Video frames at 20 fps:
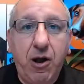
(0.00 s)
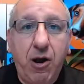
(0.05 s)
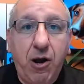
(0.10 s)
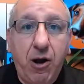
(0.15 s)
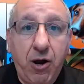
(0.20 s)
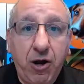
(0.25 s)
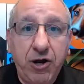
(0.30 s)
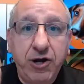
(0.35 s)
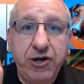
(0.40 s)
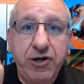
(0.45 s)

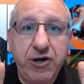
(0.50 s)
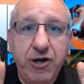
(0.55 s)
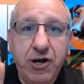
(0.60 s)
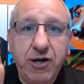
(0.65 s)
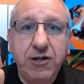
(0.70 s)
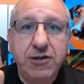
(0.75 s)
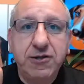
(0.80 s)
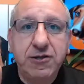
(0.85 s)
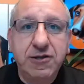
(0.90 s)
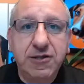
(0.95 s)
are
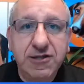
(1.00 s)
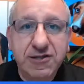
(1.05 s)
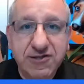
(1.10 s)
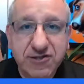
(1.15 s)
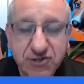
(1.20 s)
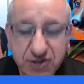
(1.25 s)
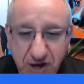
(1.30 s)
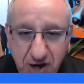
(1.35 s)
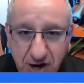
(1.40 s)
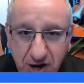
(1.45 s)
not
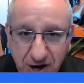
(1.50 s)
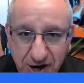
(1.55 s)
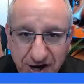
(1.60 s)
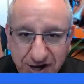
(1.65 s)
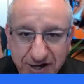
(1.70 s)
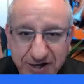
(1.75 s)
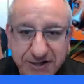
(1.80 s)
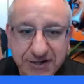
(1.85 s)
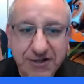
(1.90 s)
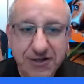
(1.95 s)

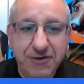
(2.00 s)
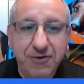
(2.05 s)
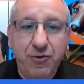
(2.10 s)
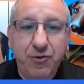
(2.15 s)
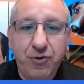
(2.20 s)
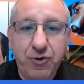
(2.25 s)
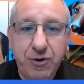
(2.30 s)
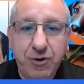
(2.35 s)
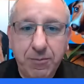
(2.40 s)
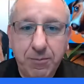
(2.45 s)
designed
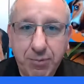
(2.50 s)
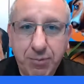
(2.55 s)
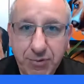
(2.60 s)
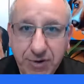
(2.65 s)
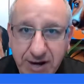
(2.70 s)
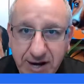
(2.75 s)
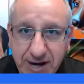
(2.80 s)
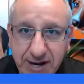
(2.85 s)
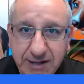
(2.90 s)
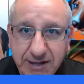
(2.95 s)
or
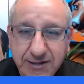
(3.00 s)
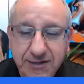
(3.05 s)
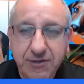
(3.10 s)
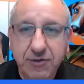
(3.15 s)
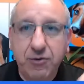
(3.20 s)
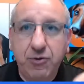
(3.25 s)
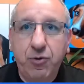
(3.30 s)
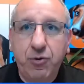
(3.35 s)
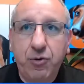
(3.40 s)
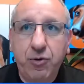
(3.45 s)
bred
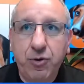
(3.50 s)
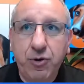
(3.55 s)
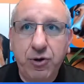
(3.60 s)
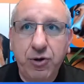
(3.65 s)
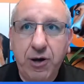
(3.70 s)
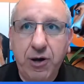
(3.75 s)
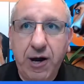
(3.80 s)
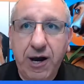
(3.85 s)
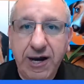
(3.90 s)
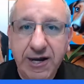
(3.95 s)

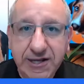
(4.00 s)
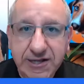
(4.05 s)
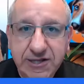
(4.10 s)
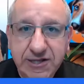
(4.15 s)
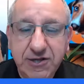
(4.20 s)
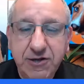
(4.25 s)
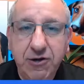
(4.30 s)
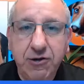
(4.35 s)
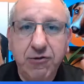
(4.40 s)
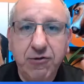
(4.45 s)
or
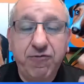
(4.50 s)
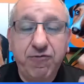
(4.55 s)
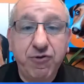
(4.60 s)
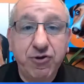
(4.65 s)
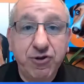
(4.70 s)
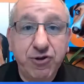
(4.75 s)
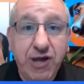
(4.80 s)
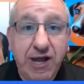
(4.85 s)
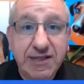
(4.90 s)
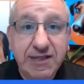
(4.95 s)
ideal
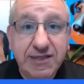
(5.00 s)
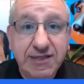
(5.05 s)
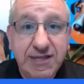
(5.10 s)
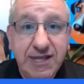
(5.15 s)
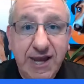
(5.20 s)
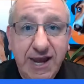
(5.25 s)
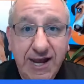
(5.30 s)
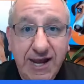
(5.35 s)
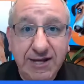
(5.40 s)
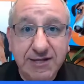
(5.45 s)
for that
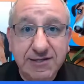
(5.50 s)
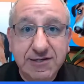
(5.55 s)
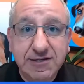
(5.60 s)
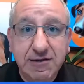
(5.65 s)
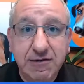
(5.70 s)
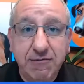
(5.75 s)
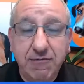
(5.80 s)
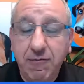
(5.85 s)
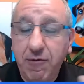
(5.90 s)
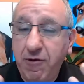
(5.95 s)
task,
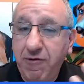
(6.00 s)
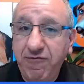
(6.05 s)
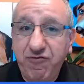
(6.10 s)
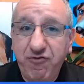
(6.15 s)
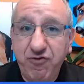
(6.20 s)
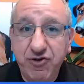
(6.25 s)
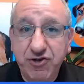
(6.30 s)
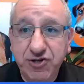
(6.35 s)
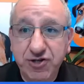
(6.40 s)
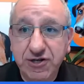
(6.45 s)

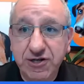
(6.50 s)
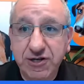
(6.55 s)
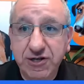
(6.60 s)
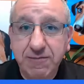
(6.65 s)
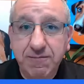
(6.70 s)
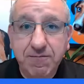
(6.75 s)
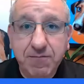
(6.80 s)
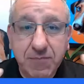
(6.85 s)
unfortunately.